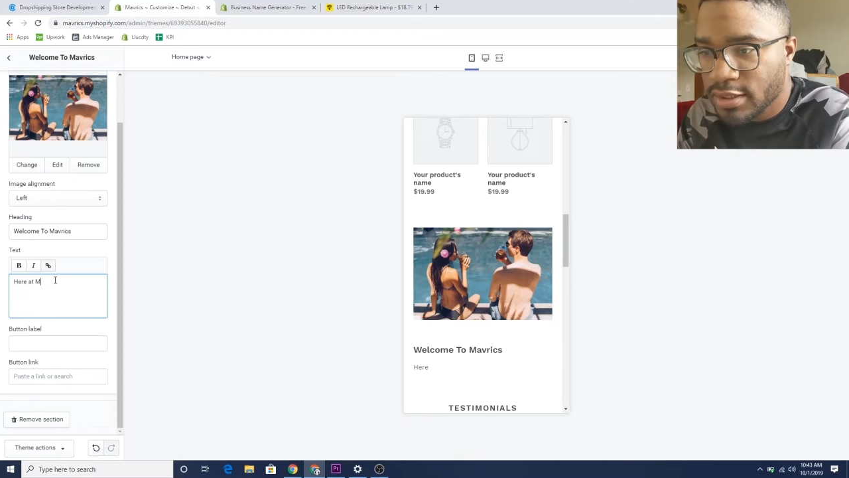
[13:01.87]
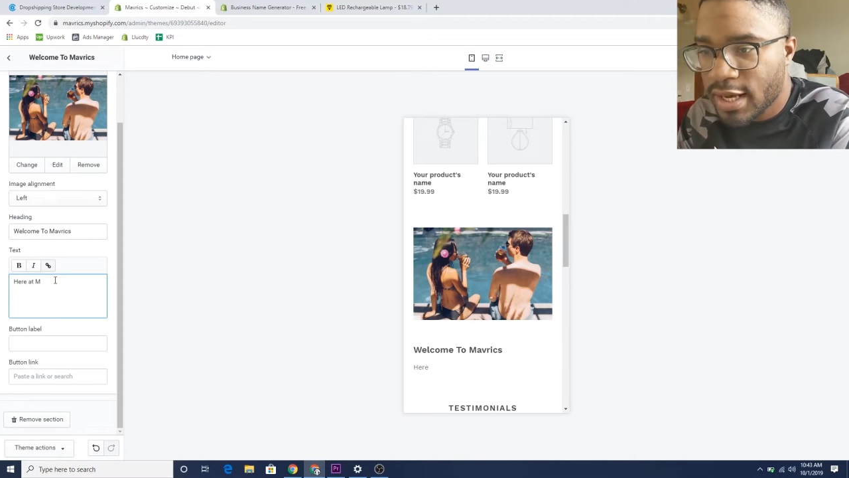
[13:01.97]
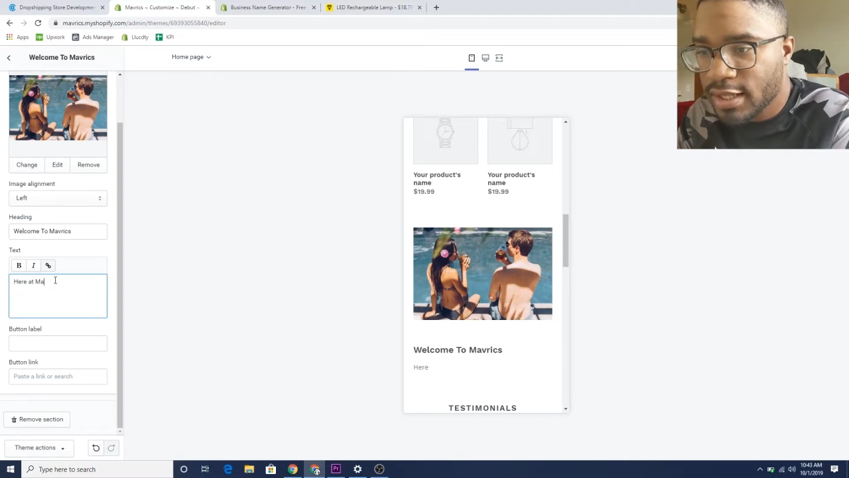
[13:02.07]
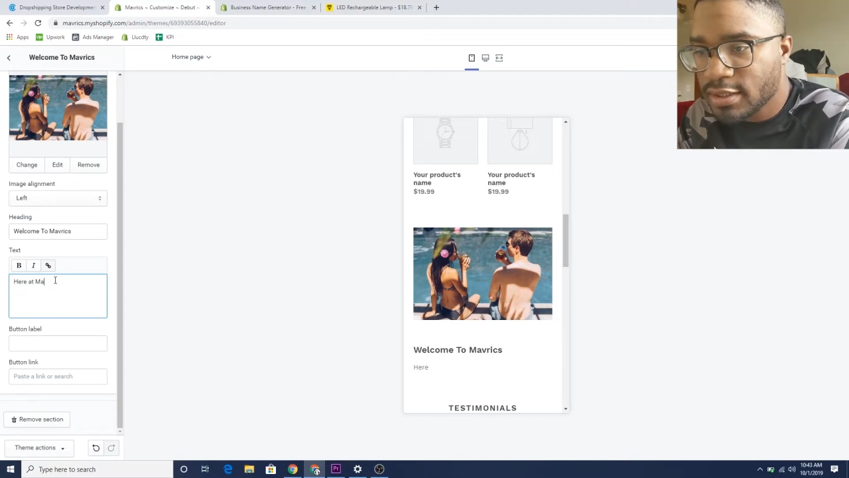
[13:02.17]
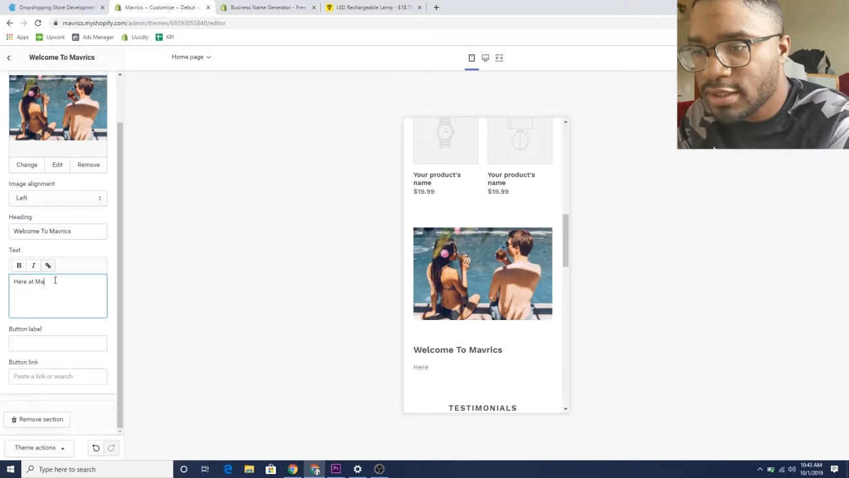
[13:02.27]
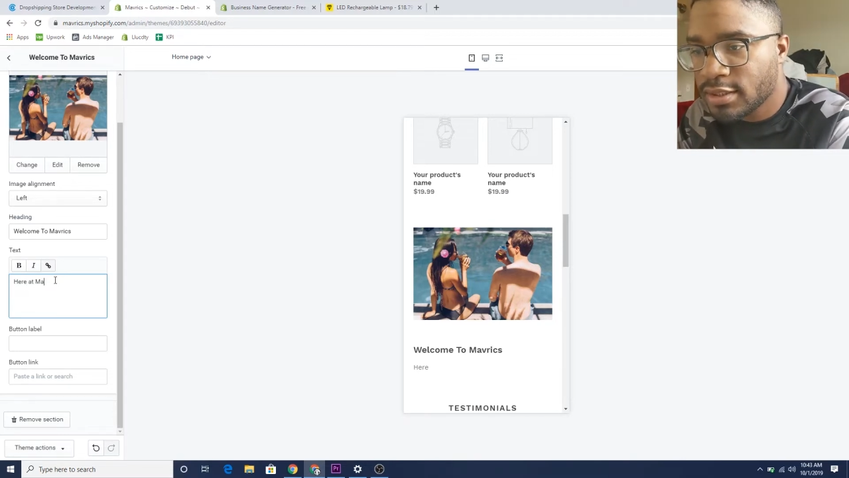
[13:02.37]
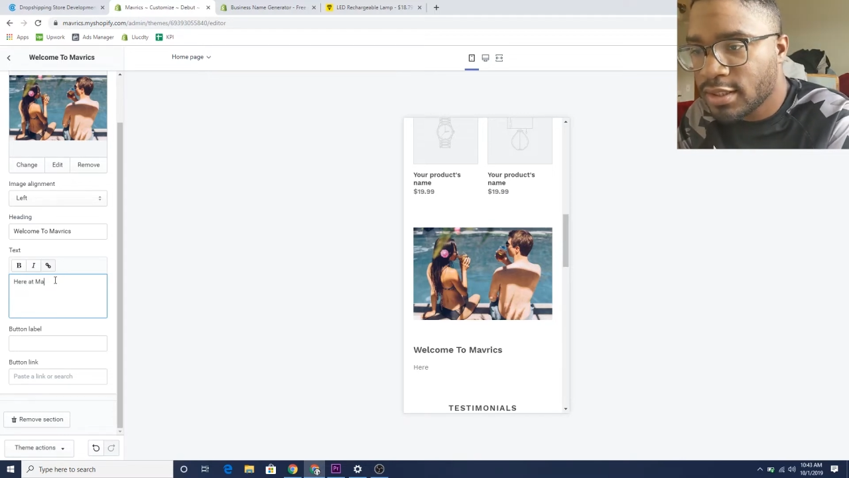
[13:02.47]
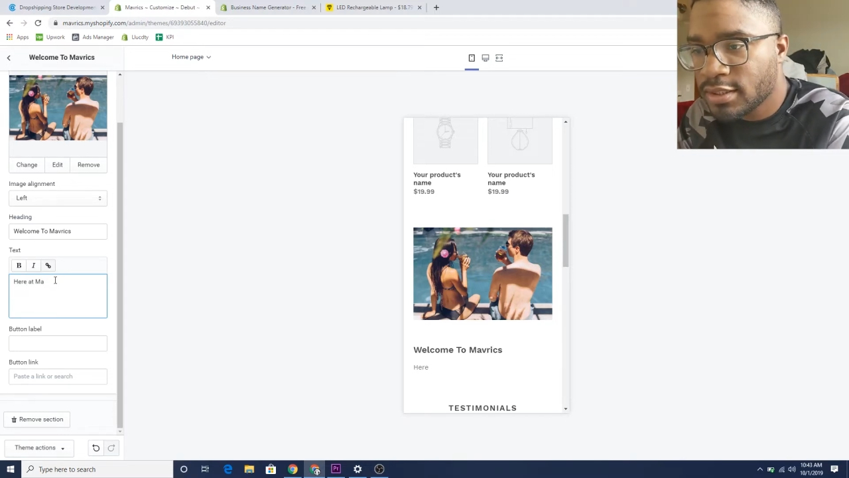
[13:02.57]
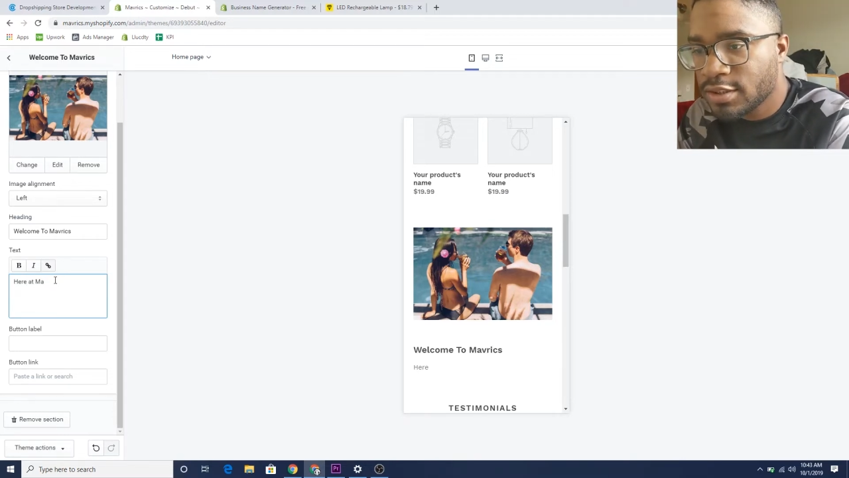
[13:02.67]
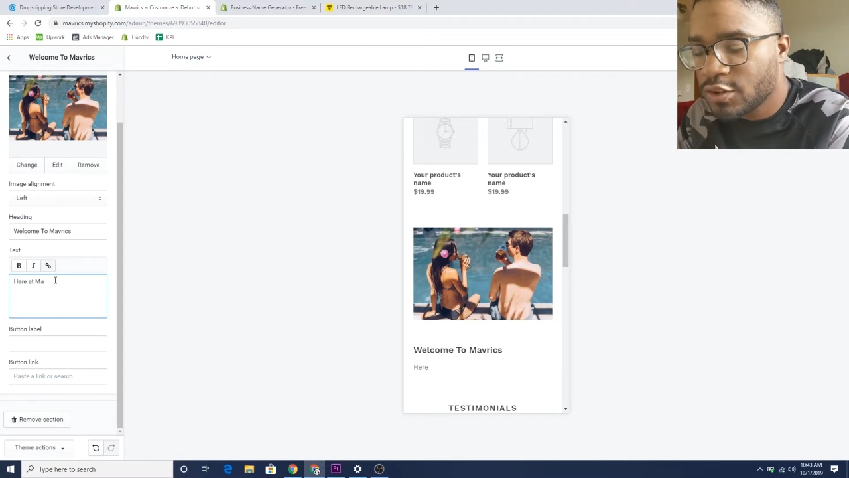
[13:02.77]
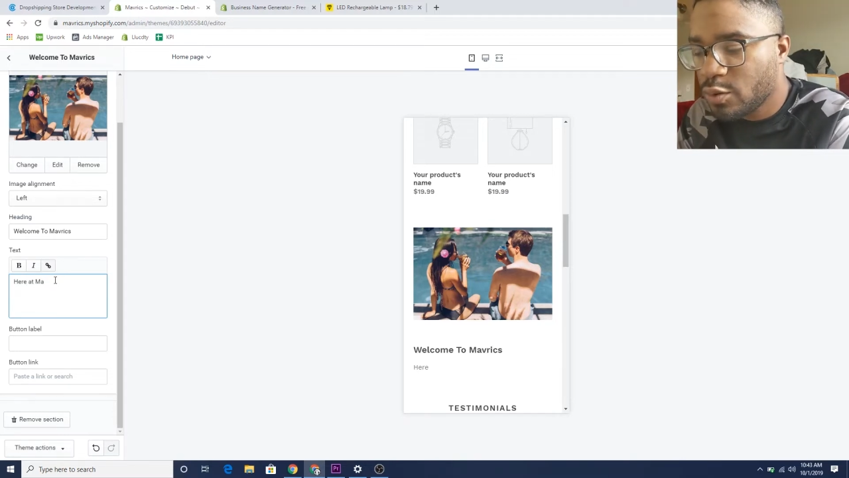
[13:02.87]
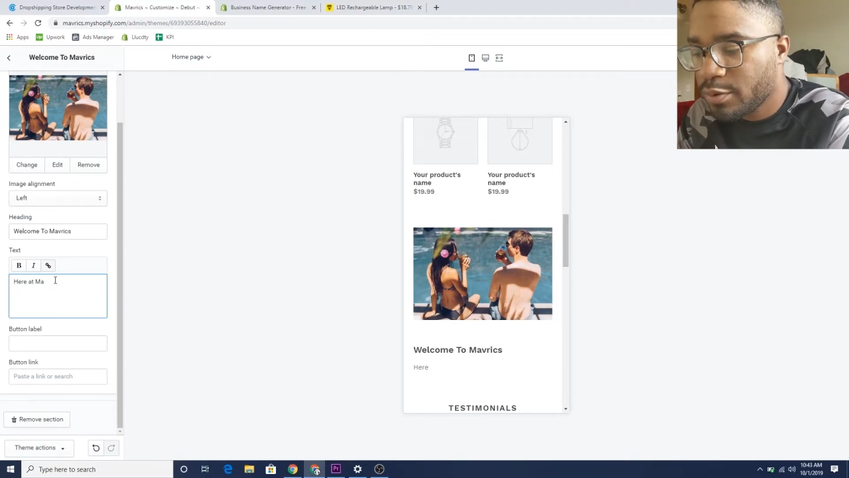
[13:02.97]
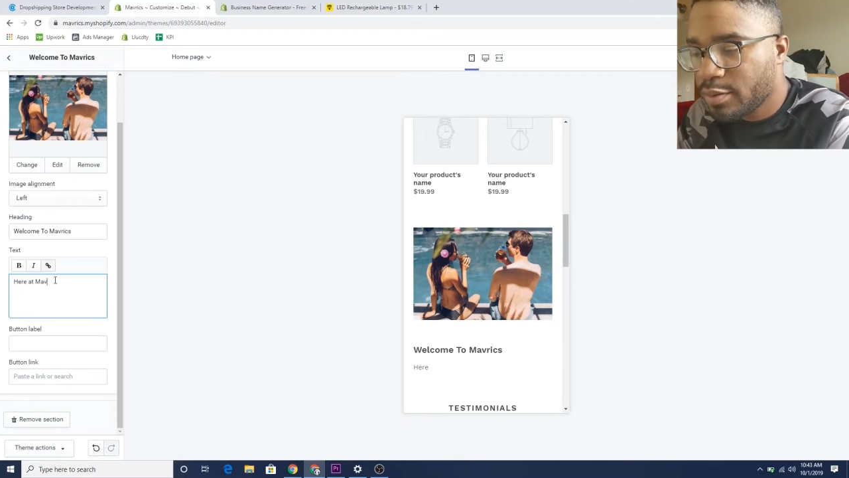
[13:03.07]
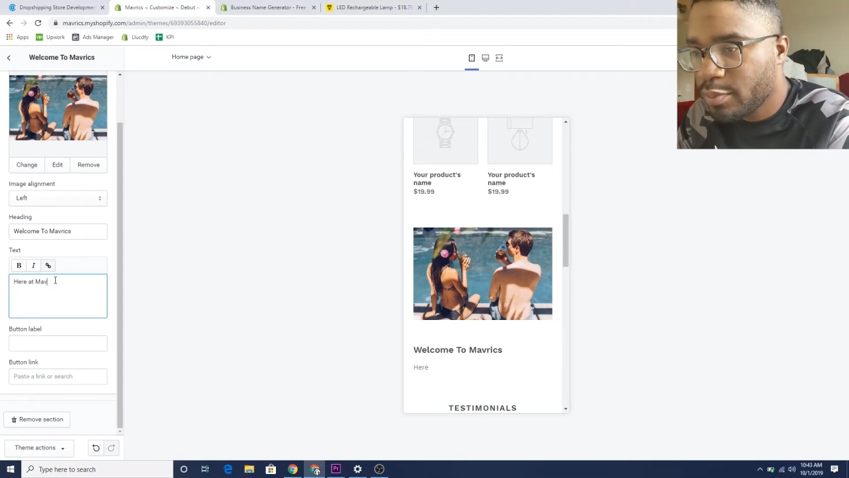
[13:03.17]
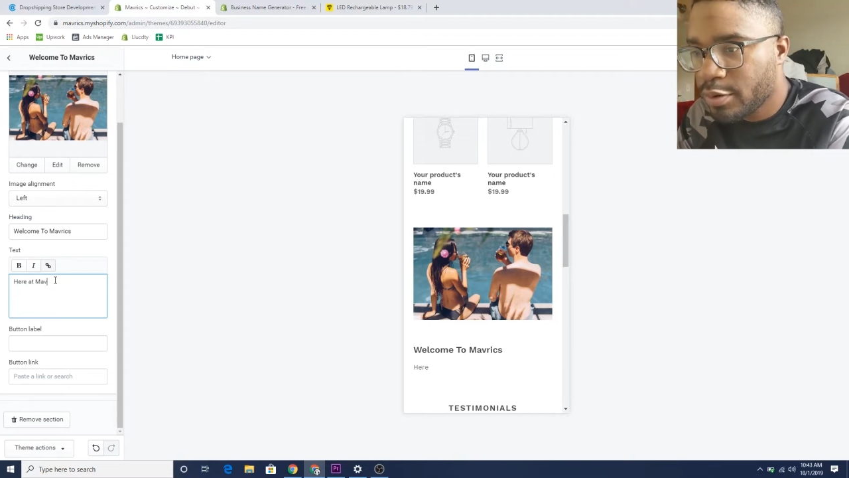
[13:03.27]
this thing isn't
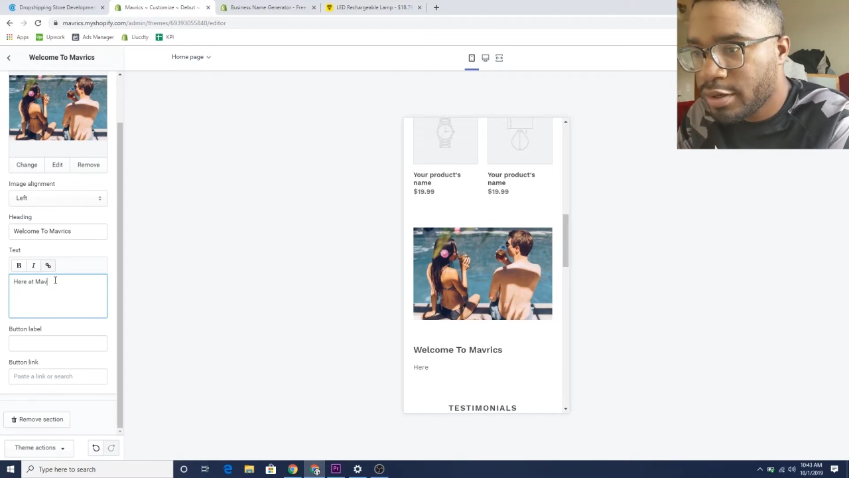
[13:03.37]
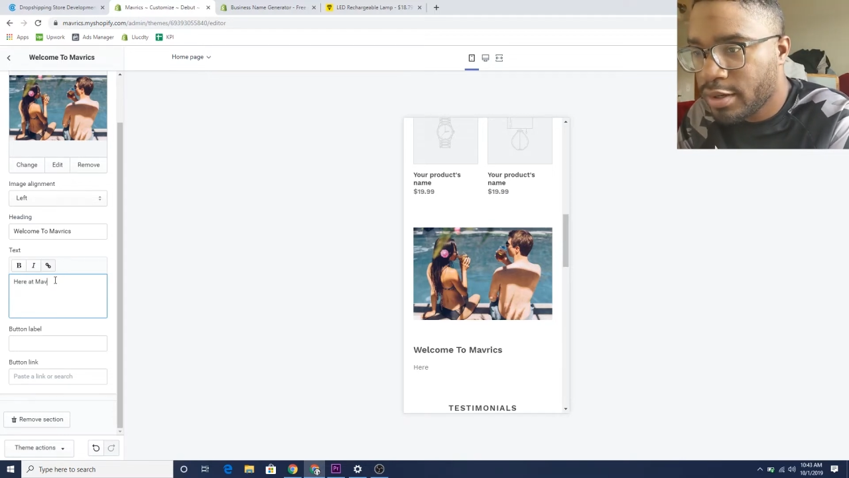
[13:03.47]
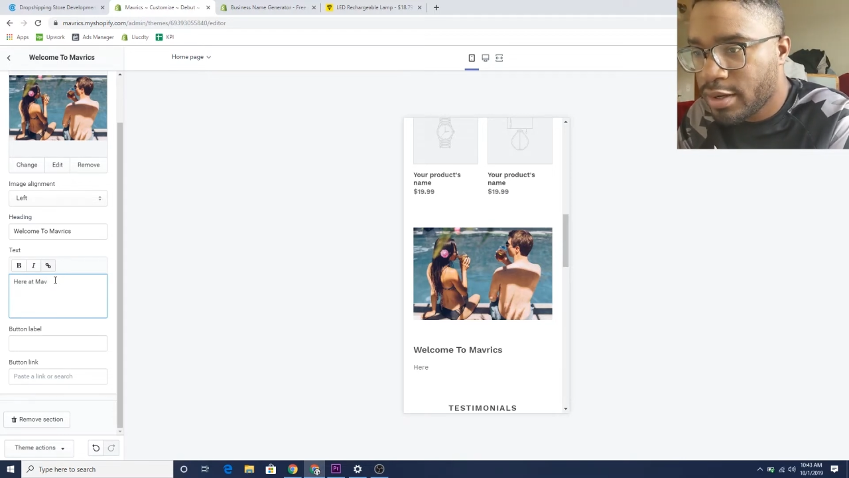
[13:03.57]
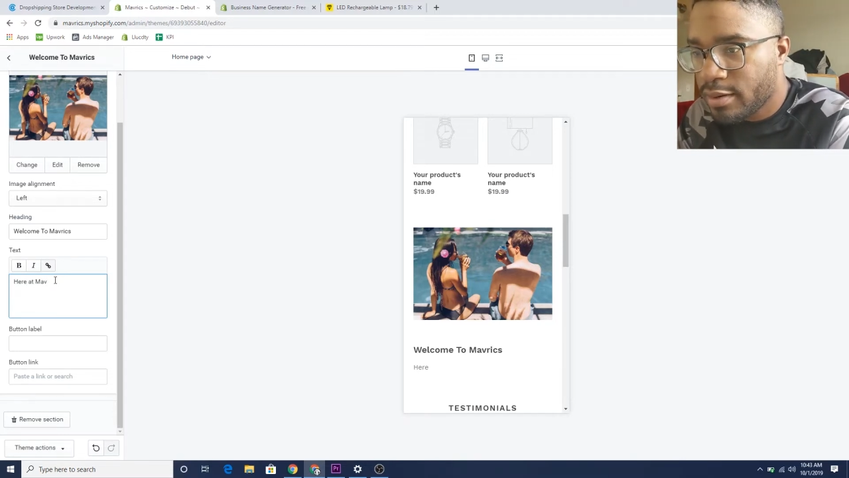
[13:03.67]
super important,